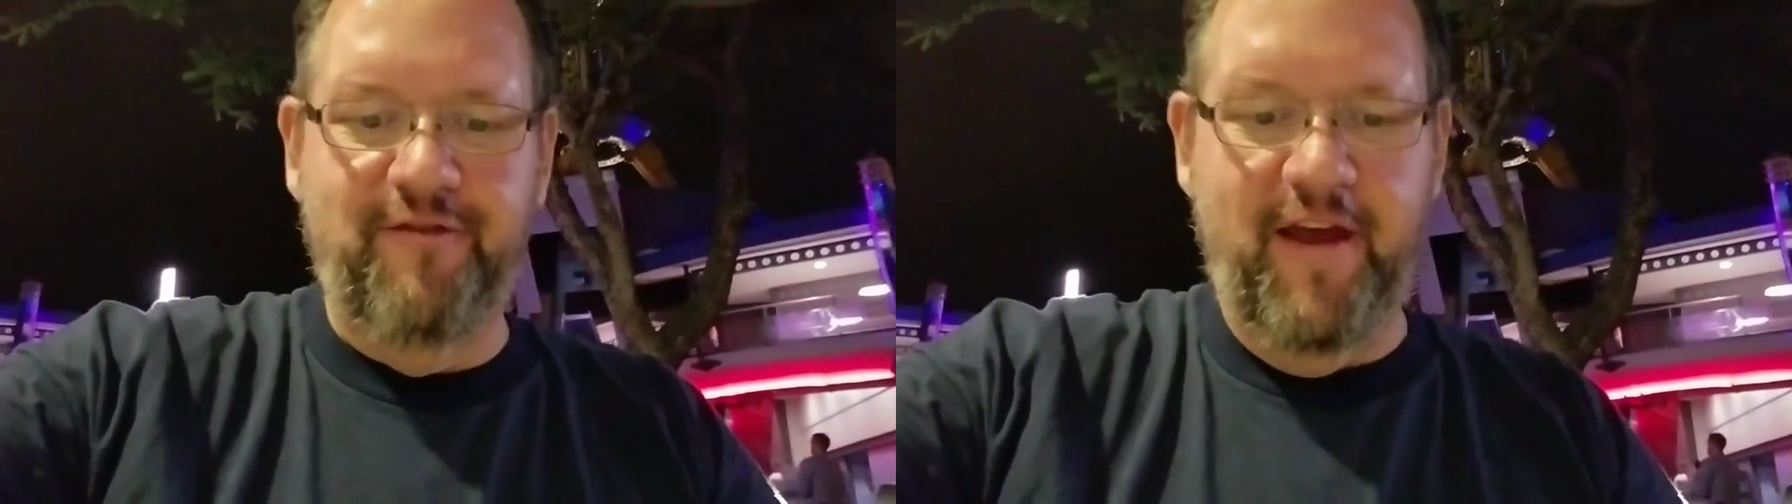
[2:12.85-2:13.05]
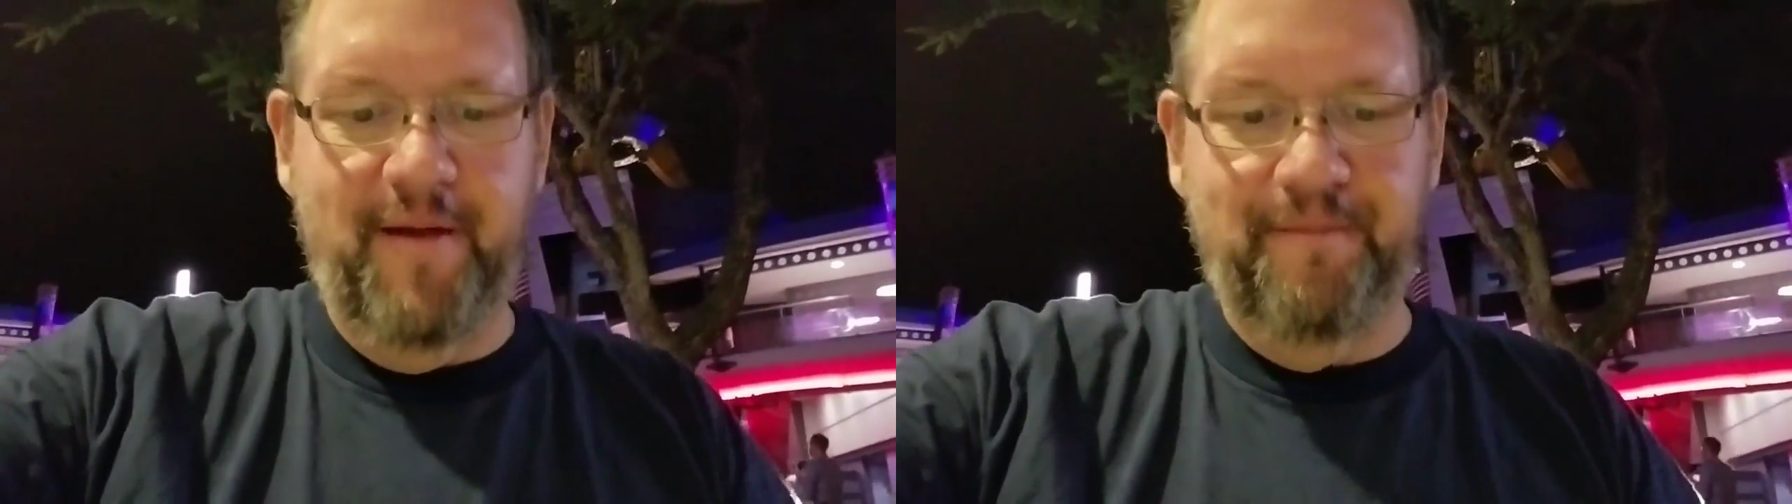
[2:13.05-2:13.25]

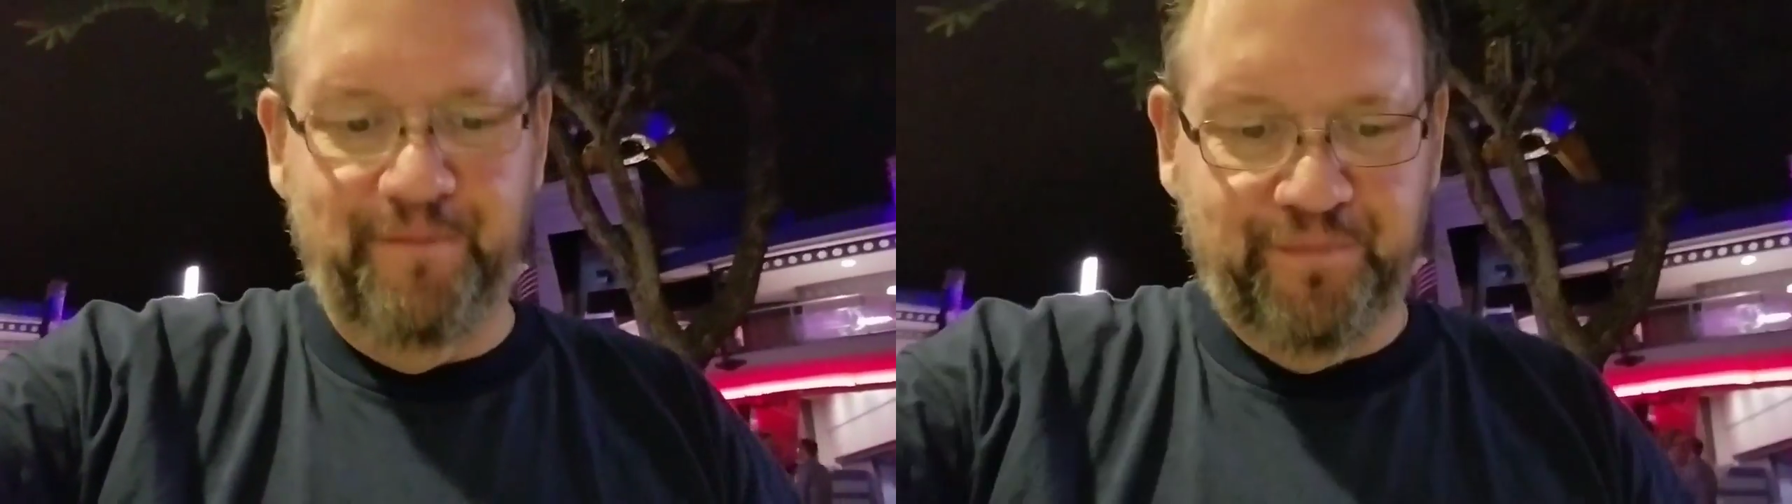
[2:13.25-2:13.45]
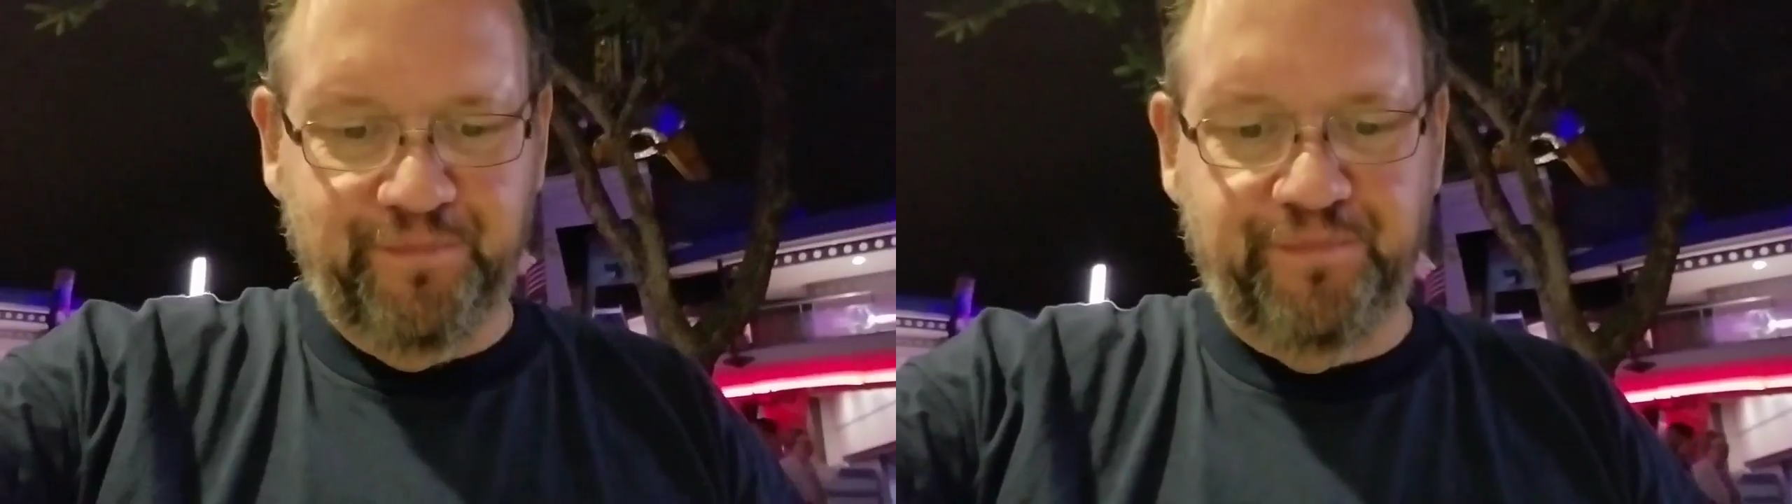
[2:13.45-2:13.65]
fan.
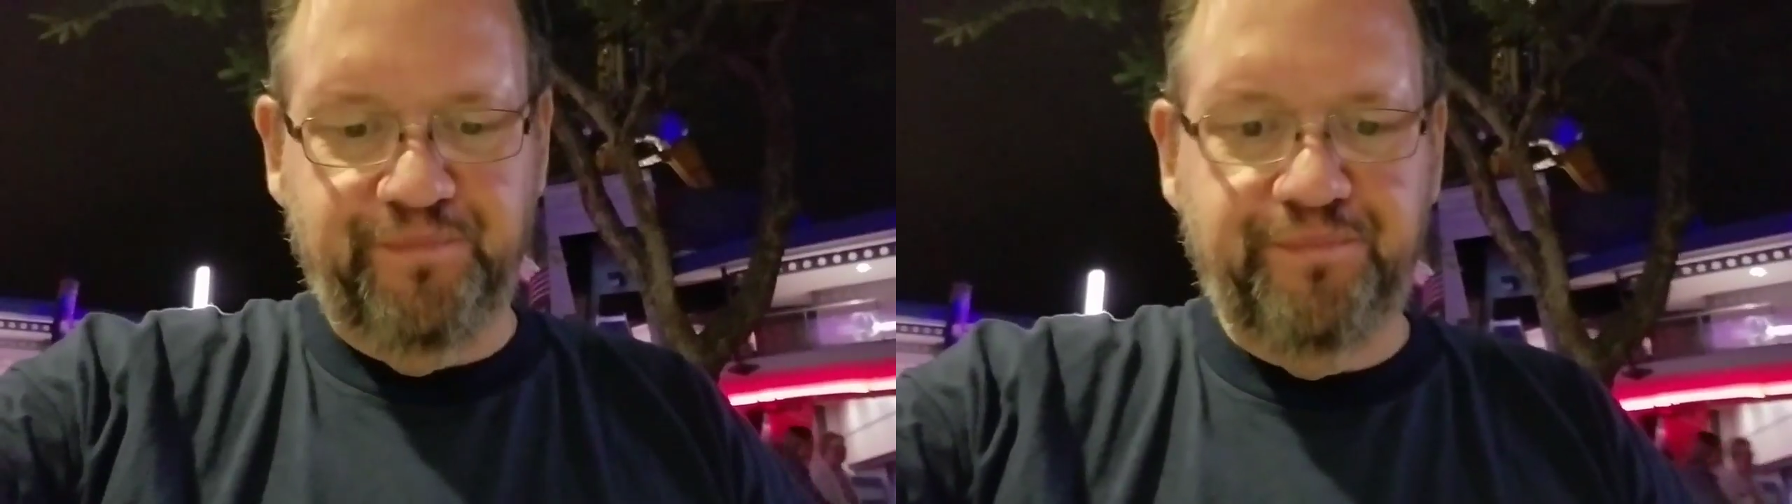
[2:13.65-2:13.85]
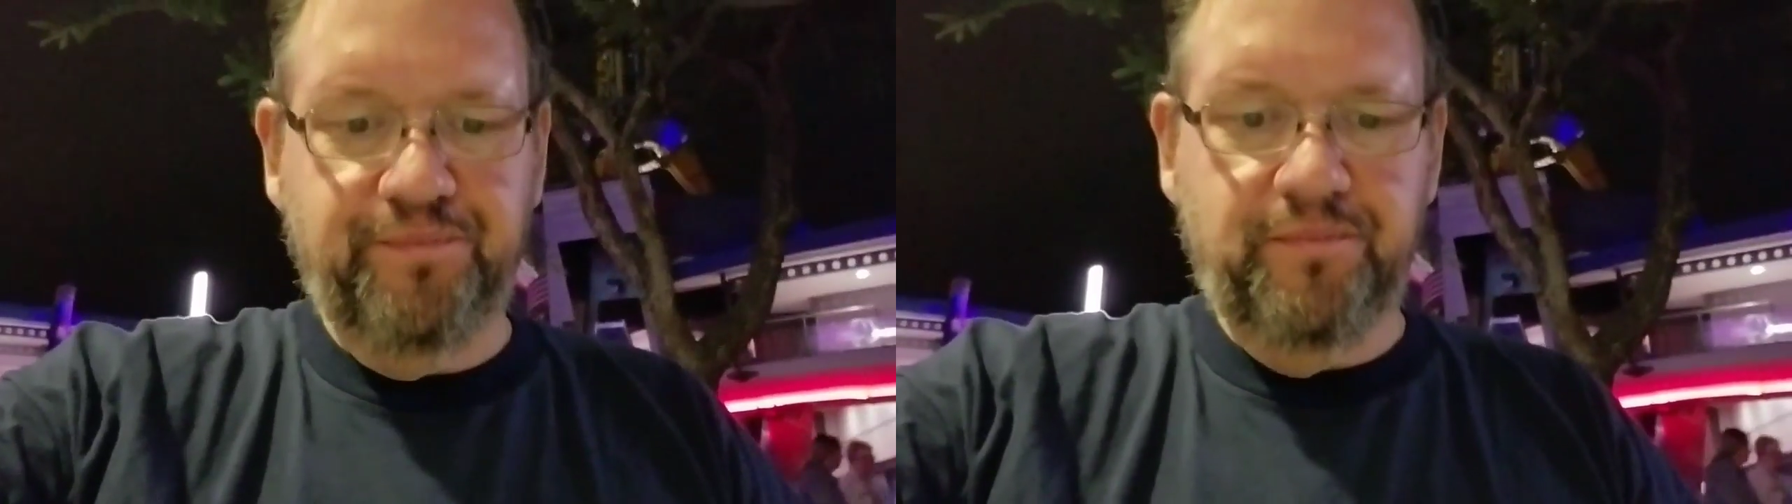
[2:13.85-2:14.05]

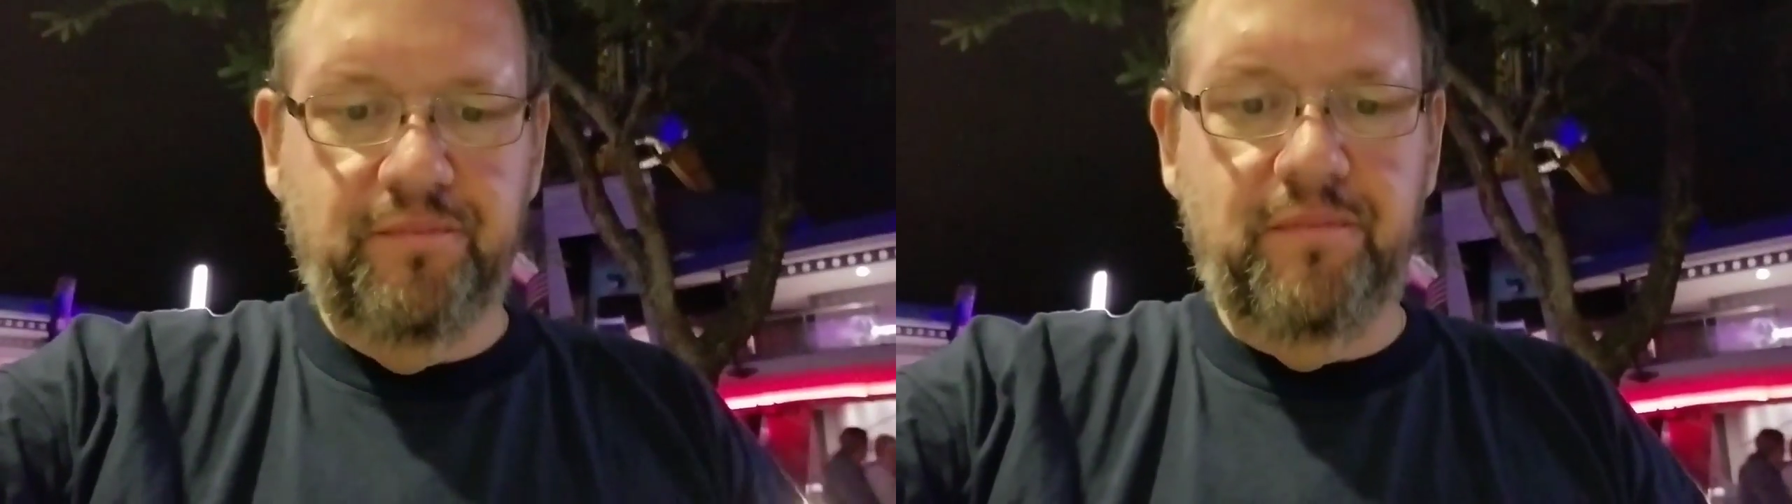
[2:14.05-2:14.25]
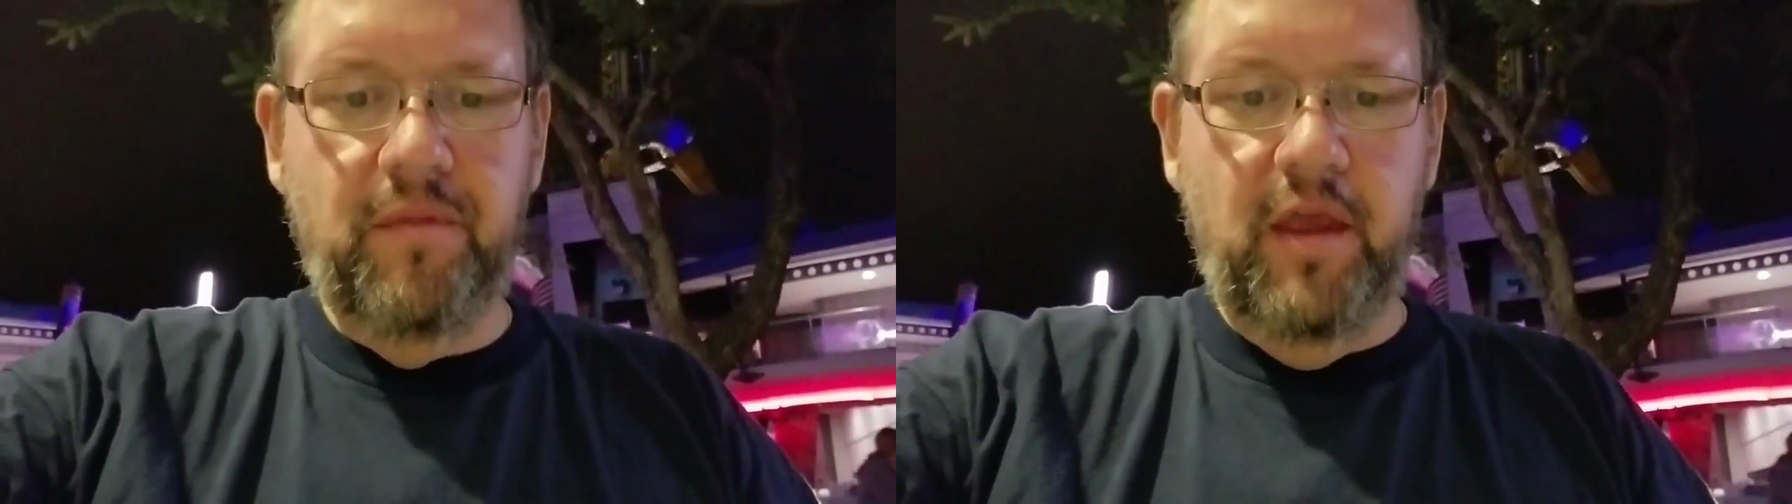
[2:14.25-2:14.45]

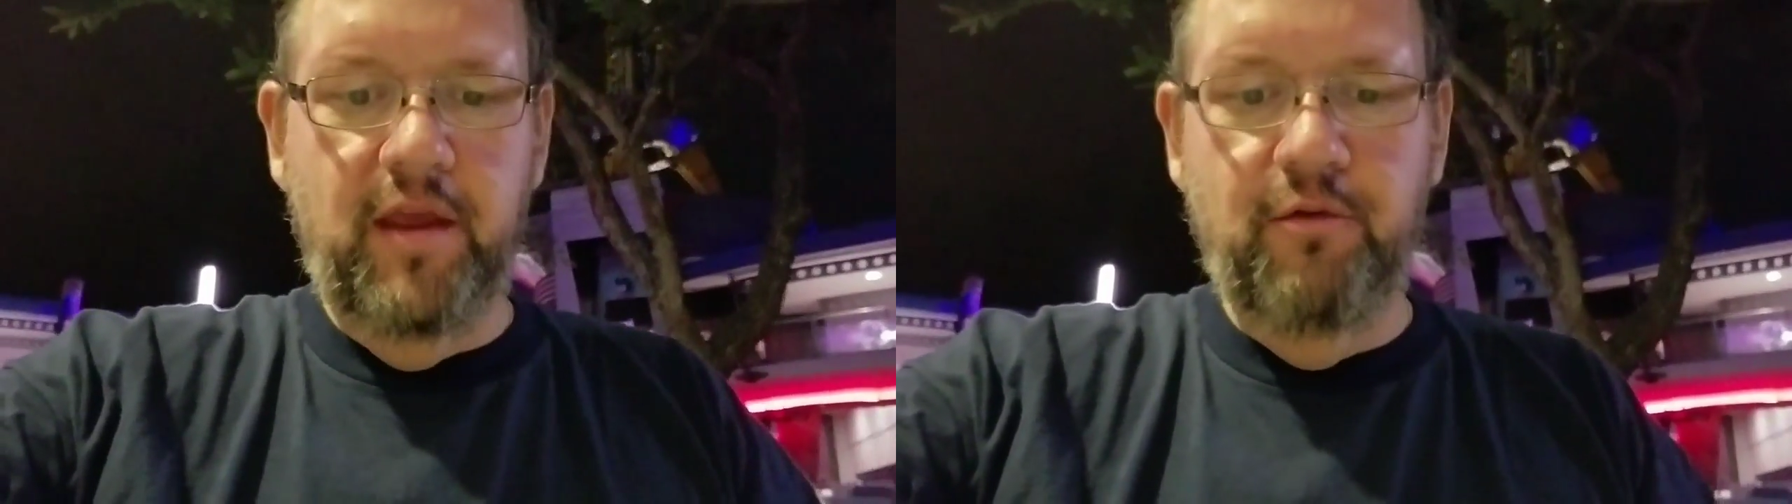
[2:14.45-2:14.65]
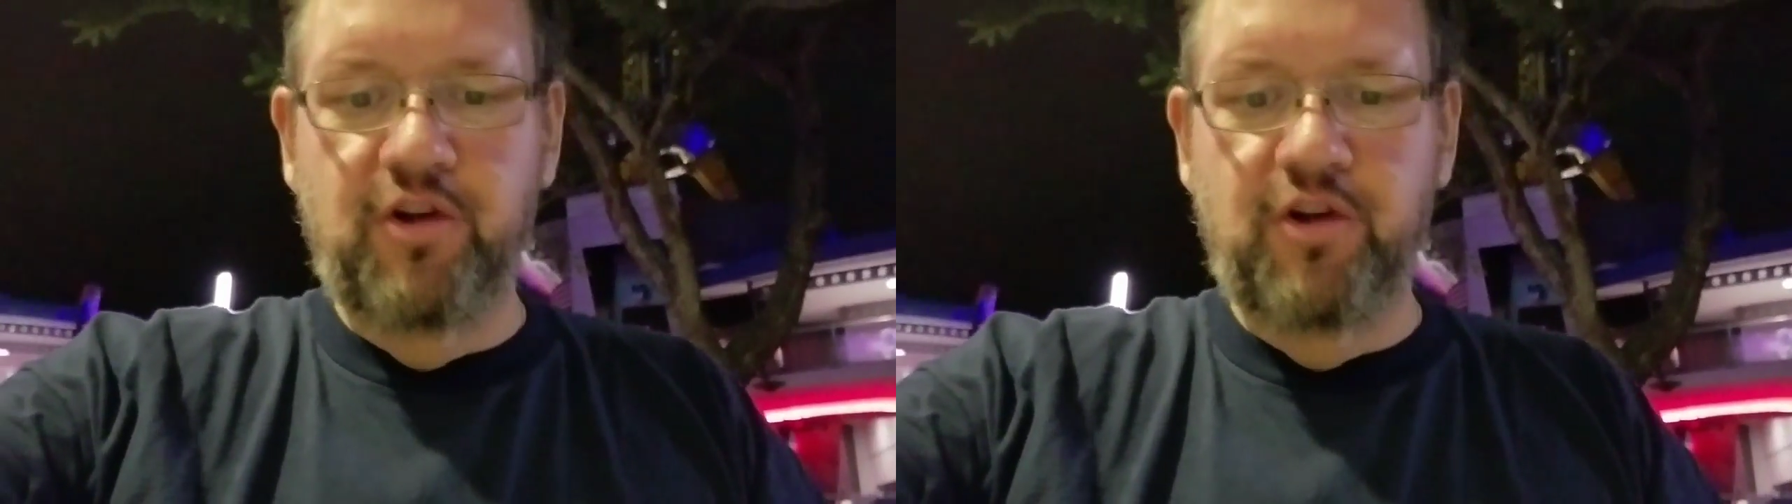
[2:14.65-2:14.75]
You